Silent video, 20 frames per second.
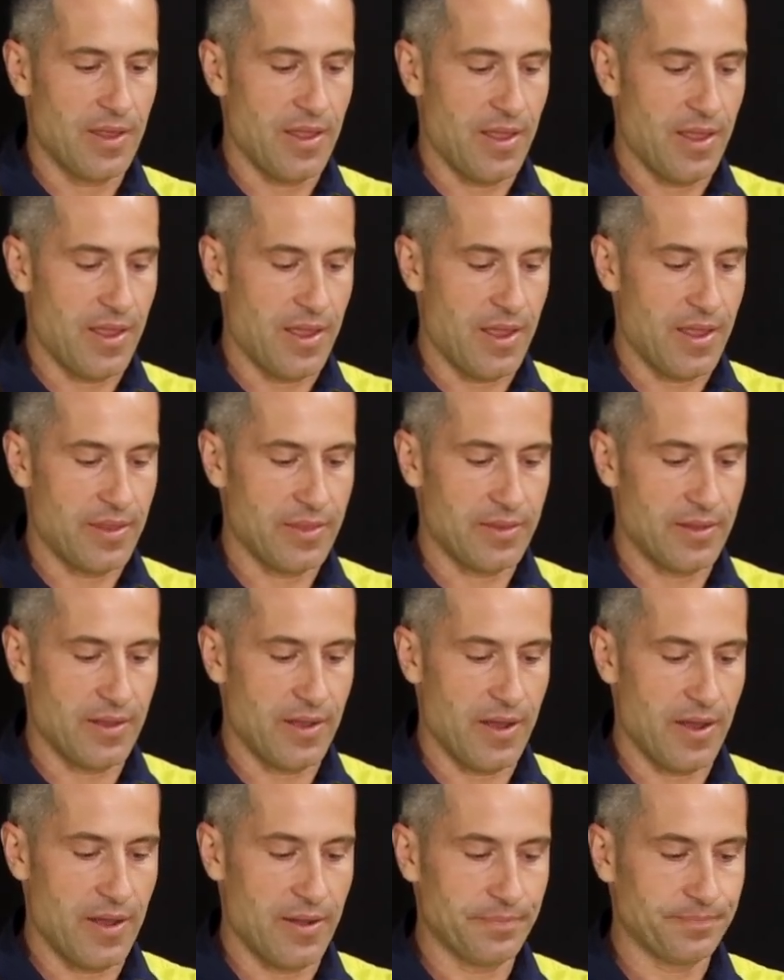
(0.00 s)
And
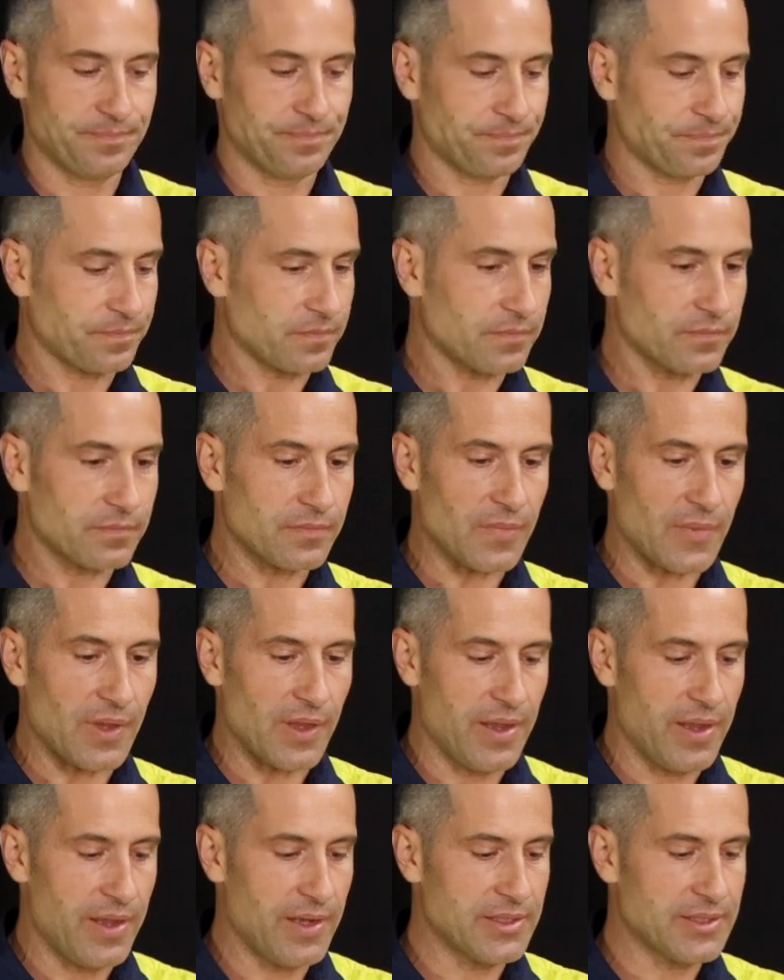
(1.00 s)

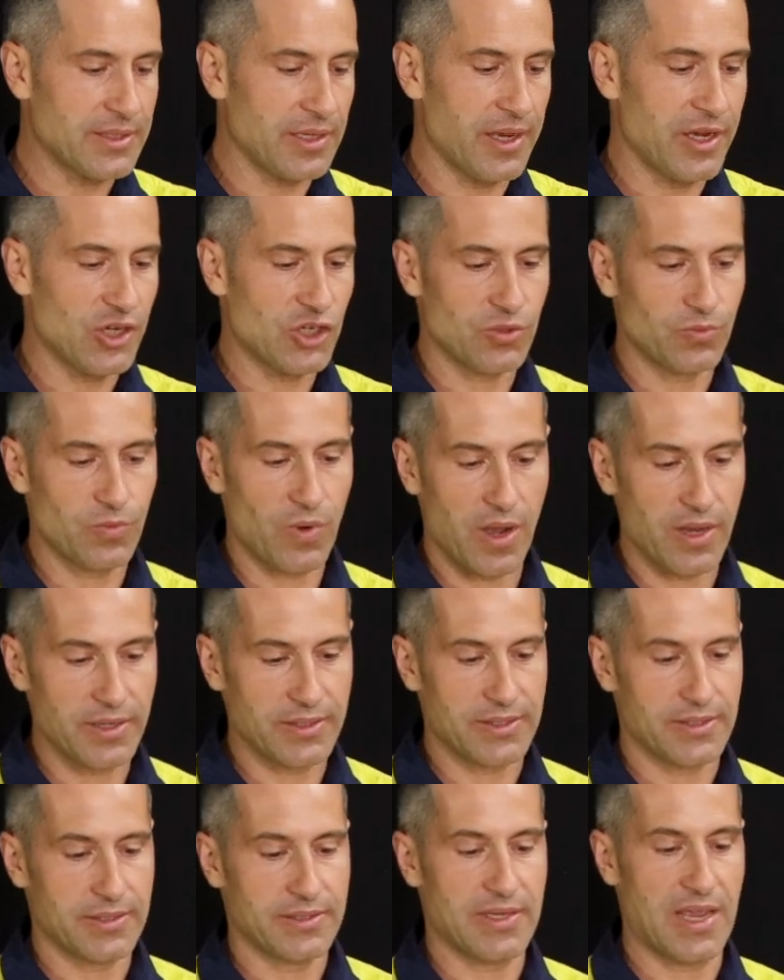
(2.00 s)
installation
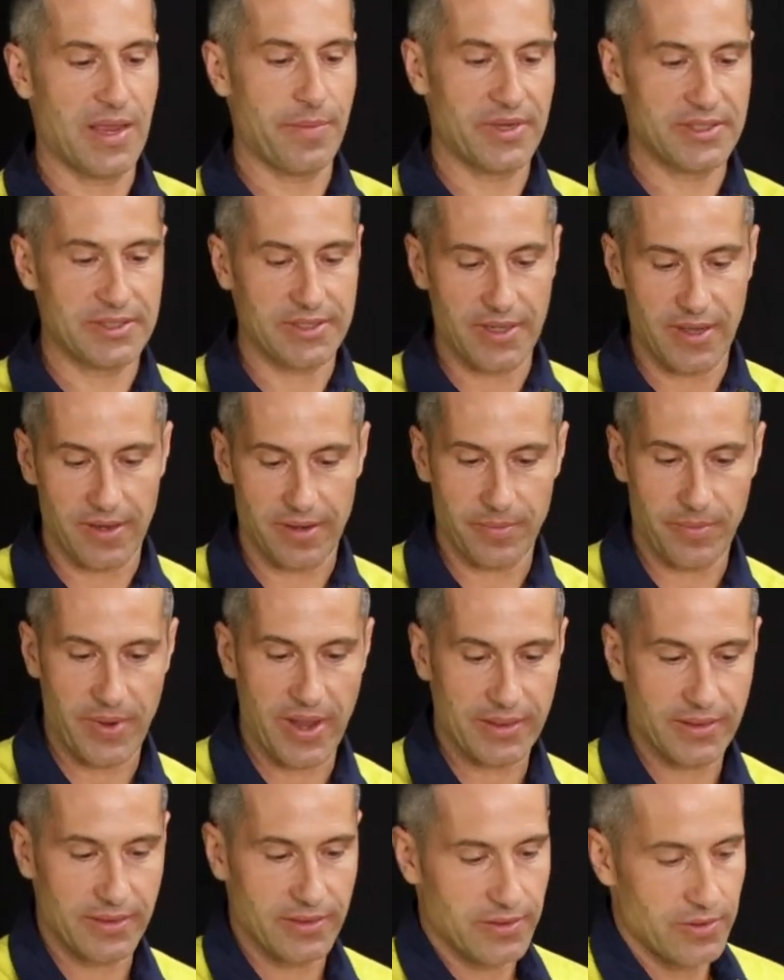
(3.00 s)
wise, same as the other
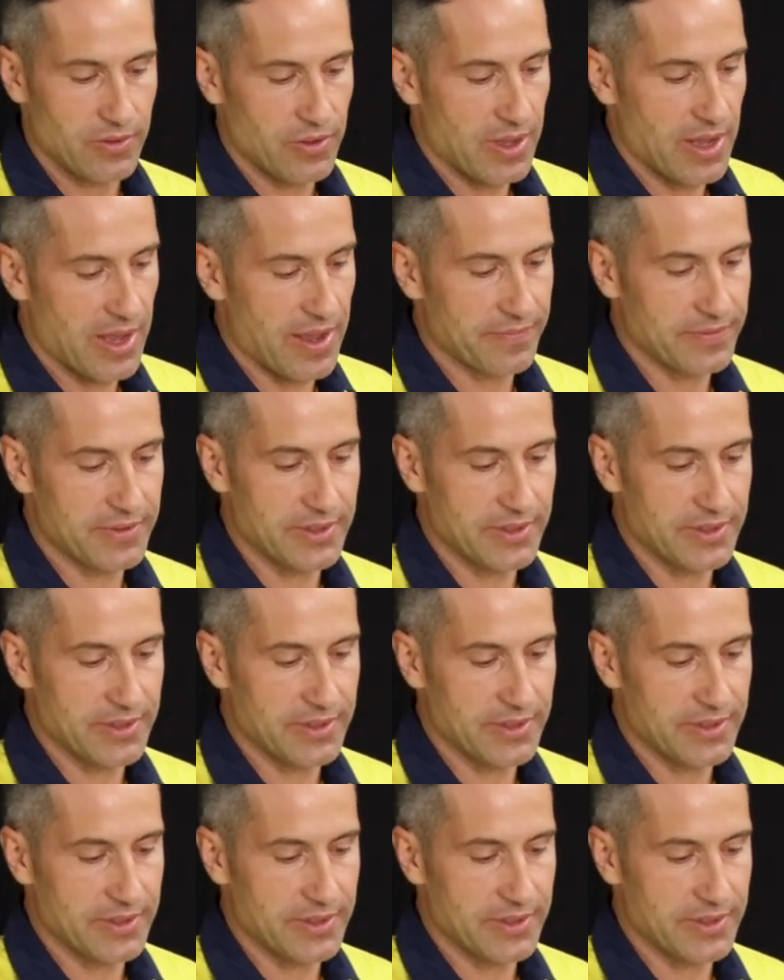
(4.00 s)
batten, you have